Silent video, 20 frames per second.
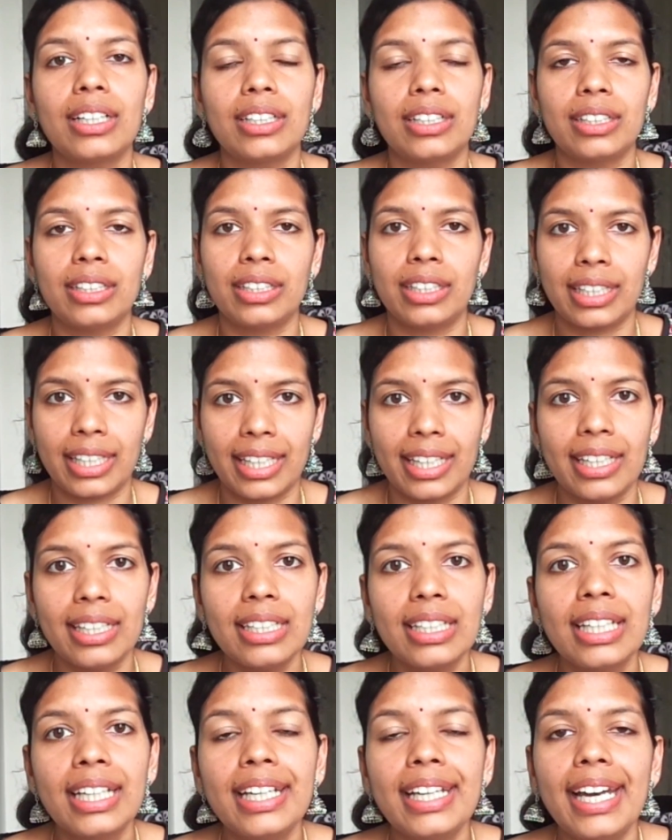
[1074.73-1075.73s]
again,
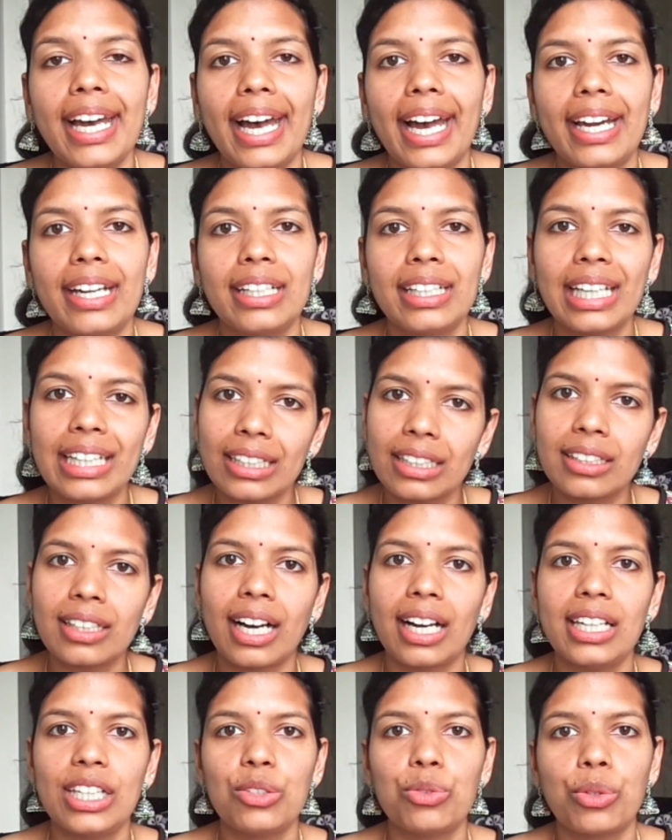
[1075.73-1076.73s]
and here the
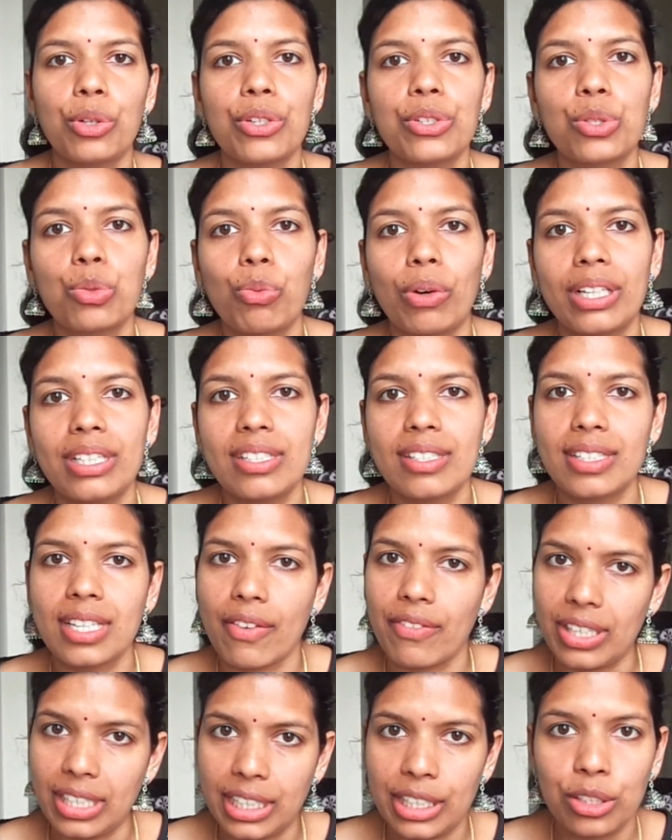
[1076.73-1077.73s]
thali was
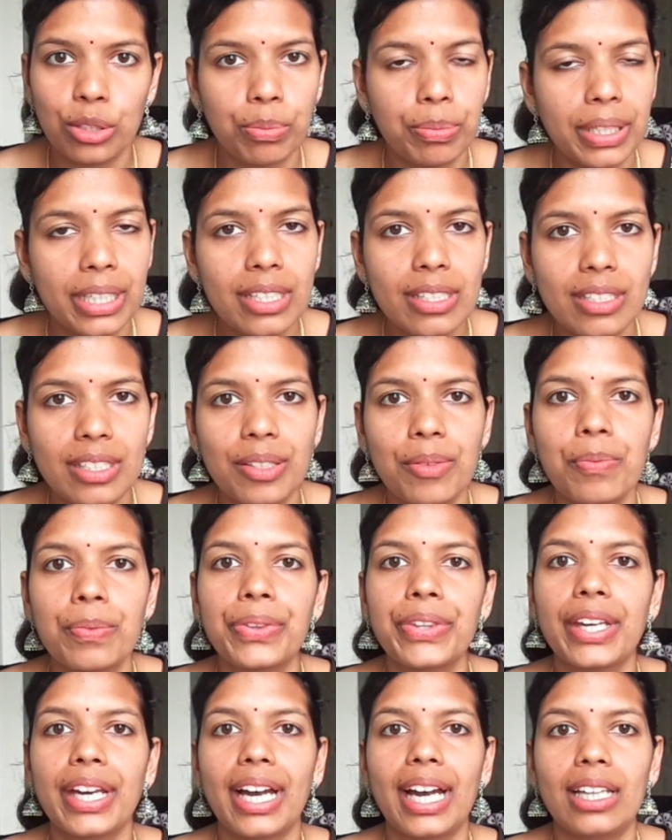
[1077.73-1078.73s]
170 rupees,
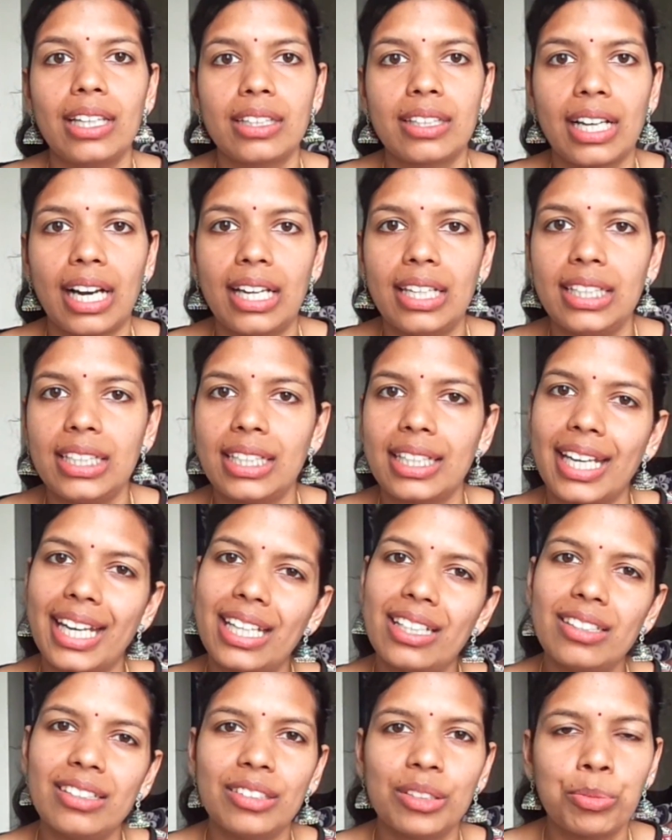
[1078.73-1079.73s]
and the thali
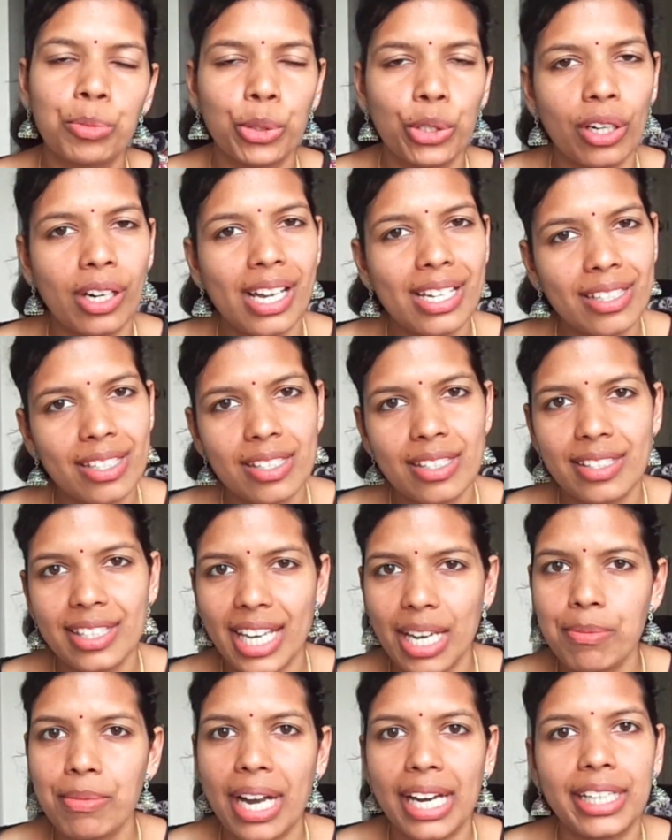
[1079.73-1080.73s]
again more or less the same
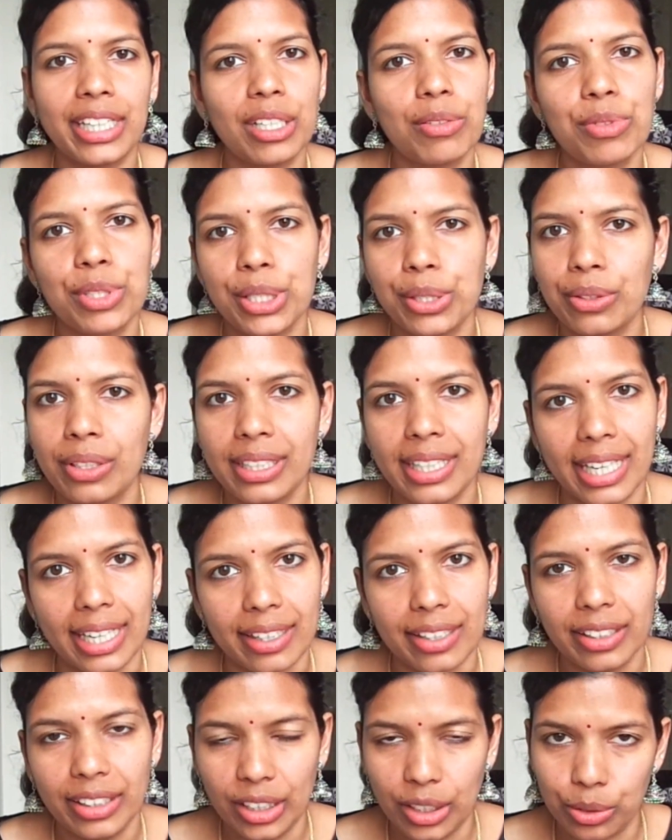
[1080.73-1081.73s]
items you will get.
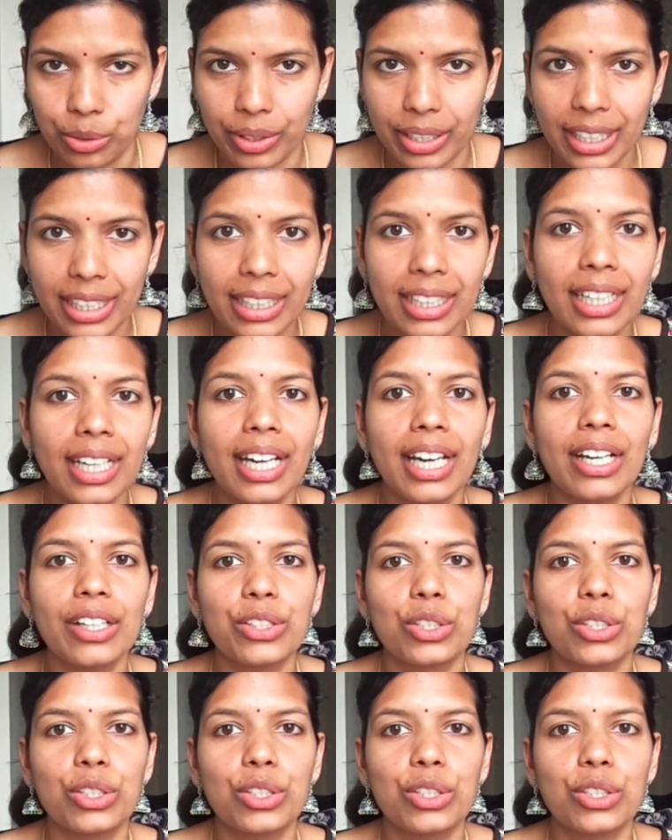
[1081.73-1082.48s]
Okay, so